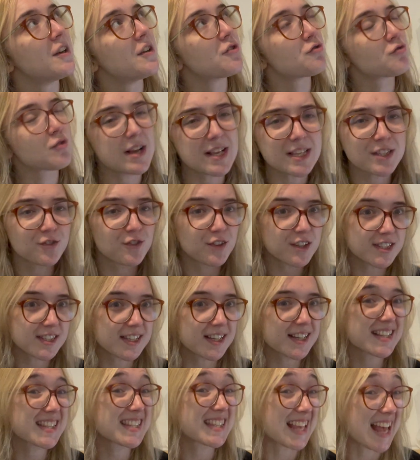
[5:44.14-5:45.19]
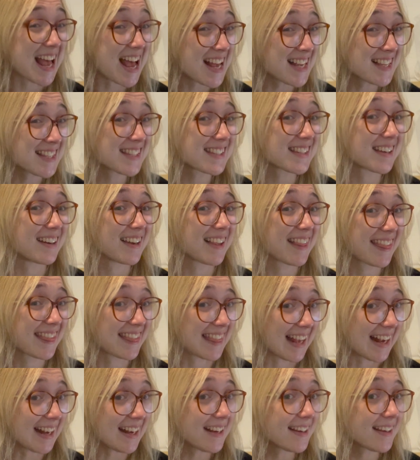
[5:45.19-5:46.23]
Dress for Success, I
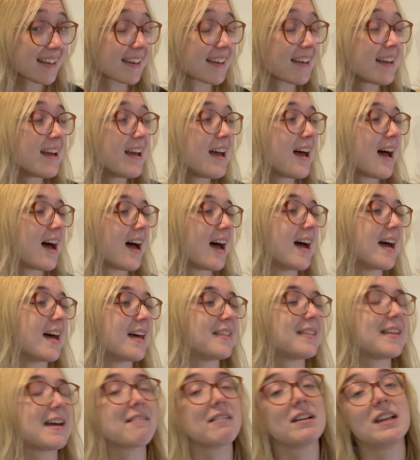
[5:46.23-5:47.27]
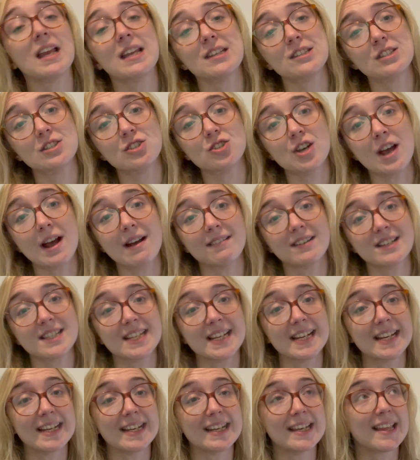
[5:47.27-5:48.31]
think. Uh, they're a London
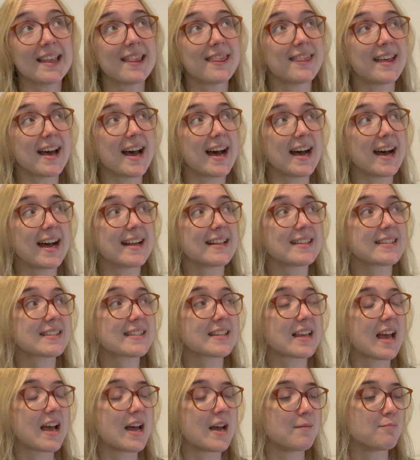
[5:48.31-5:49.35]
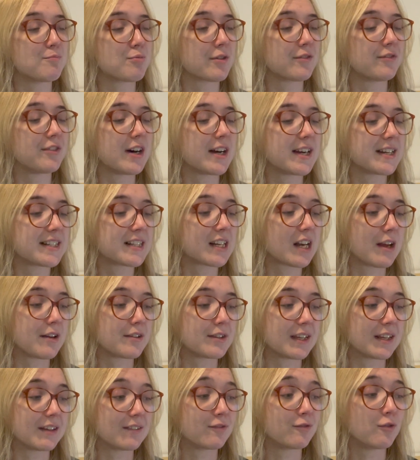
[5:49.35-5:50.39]
charity that uh, provide
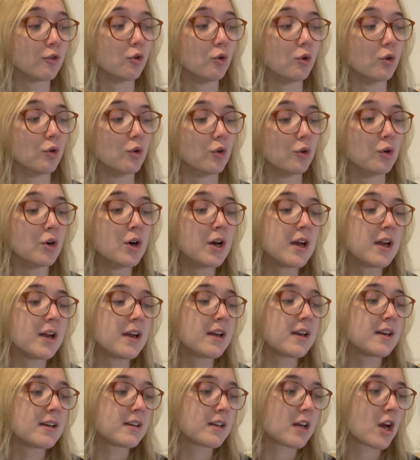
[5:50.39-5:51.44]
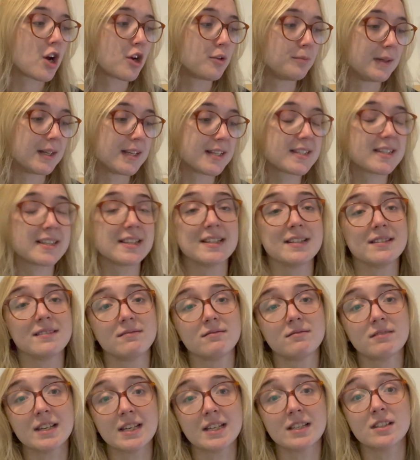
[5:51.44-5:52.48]
clothing for homeless
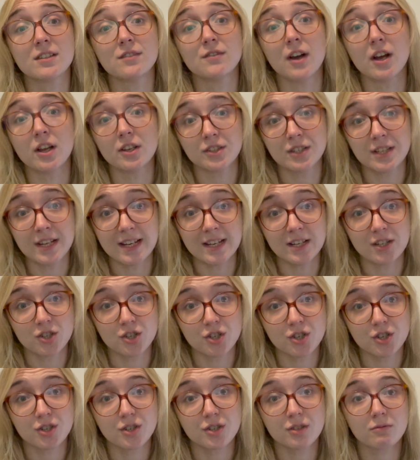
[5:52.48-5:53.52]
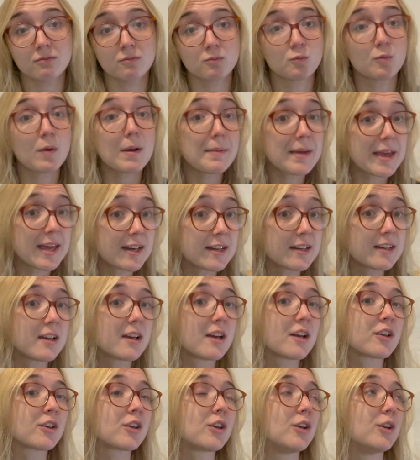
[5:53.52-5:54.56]
and disadvantaged women
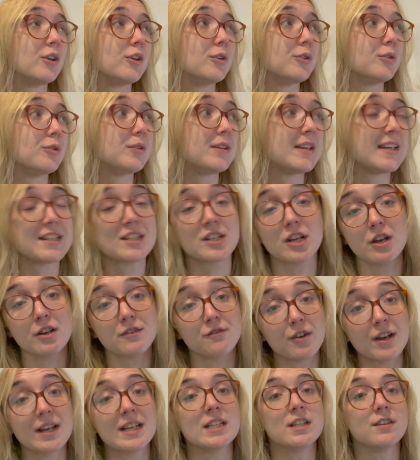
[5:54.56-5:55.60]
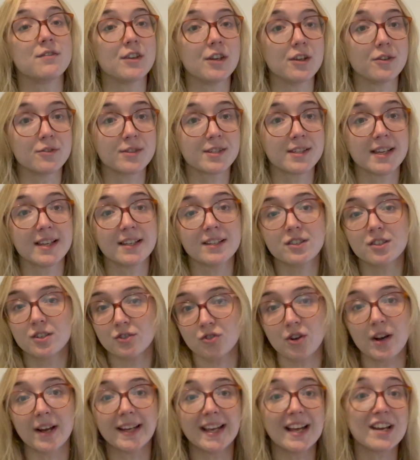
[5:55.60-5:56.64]
who need to go for interviews and to
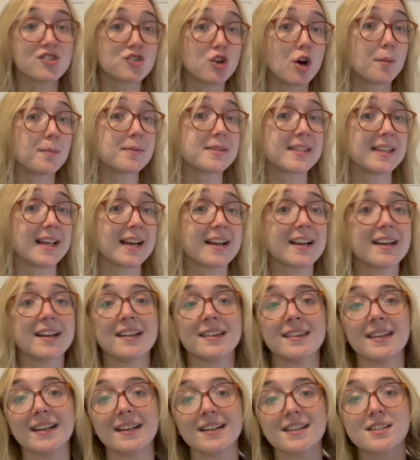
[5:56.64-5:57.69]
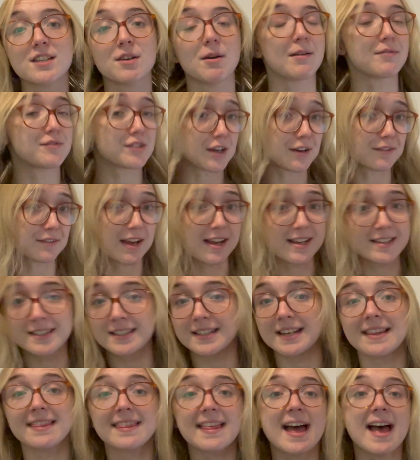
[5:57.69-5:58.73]
try and get jobs and that kind of thing. So I've donated
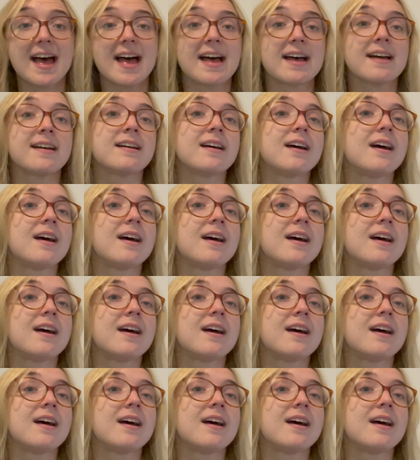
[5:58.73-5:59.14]
it there